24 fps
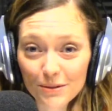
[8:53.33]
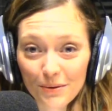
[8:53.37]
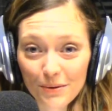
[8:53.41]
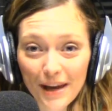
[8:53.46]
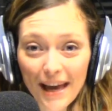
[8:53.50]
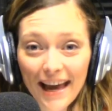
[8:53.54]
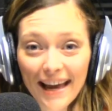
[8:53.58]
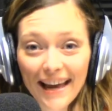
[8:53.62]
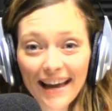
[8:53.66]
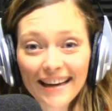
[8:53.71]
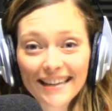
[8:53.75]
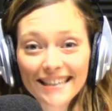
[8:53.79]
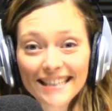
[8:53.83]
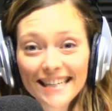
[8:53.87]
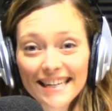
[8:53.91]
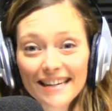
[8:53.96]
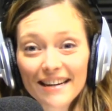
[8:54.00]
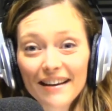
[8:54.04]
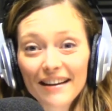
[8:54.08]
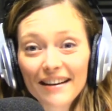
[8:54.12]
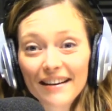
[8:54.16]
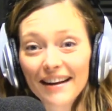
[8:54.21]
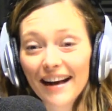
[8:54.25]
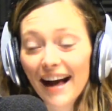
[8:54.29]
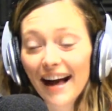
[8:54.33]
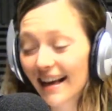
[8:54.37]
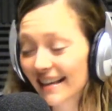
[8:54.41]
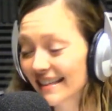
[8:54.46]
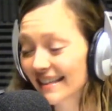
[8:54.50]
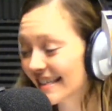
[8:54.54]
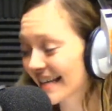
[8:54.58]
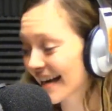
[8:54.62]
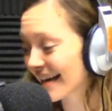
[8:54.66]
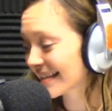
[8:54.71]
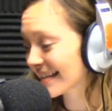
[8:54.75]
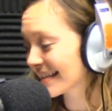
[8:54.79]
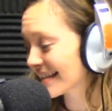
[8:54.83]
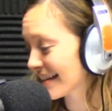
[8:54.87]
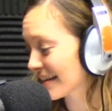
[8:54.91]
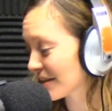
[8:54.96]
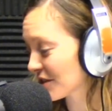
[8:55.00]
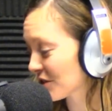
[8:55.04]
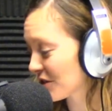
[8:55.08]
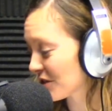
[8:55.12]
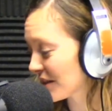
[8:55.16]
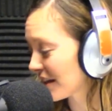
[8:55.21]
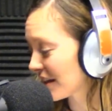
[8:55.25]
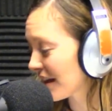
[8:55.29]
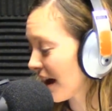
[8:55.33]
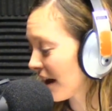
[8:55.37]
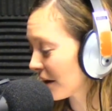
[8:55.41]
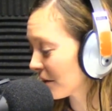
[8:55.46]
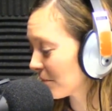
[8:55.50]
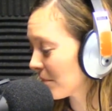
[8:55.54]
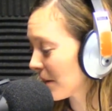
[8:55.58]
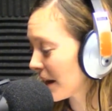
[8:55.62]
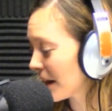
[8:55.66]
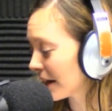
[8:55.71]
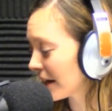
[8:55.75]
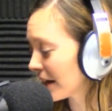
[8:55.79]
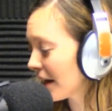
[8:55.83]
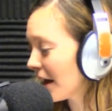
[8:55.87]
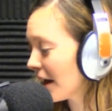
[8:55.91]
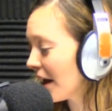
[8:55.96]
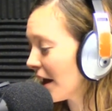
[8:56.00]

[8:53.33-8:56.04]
okay, I did a contest actually on my